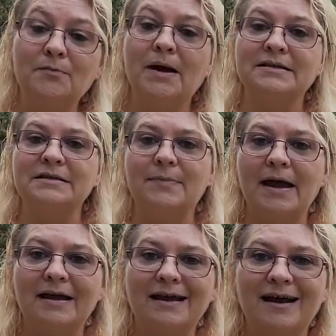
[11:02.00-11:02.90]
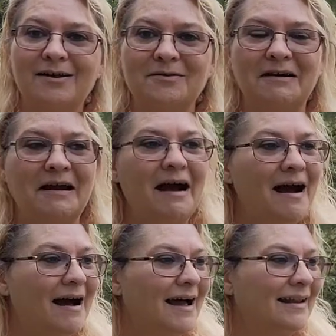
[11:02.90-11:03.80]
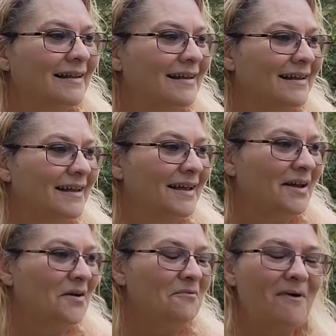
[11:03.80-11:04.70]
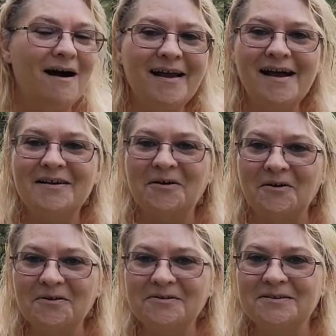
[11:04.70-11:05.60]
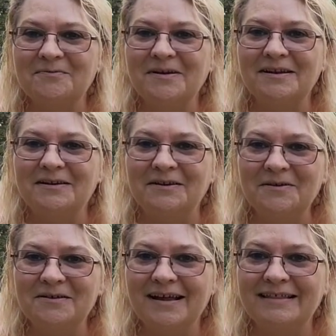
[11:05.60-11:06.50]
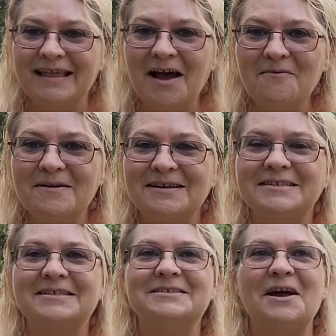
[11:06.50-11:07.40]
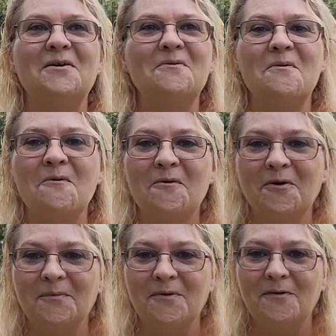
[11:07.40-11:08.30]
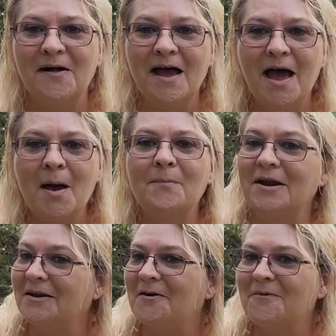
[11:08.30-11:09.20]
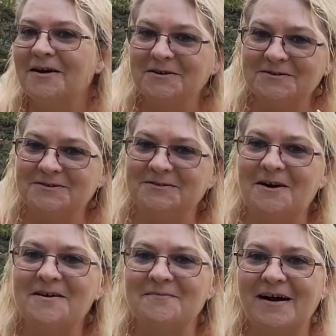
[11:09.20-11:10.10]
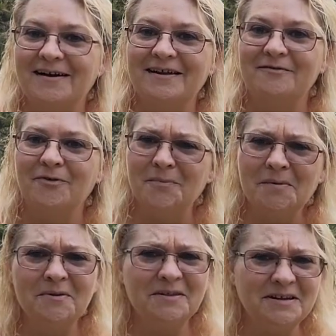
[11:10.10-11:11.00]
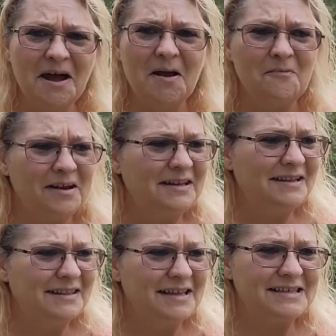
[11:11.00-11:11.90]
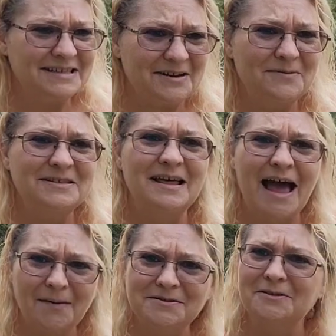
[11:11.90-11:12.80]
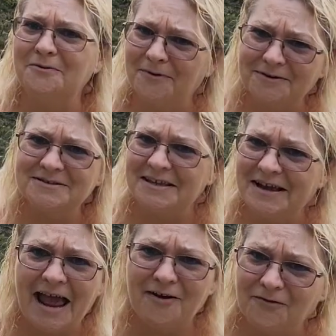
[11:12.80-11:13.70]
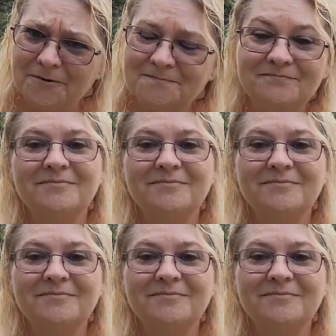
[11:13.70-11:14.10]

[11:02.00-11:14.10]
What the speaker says: might sit back and go, God, why on earth did we do that? That was so horrible. But you know what? You'll still talk about it. Remember the time we did this and it was the absolute worst thing ever?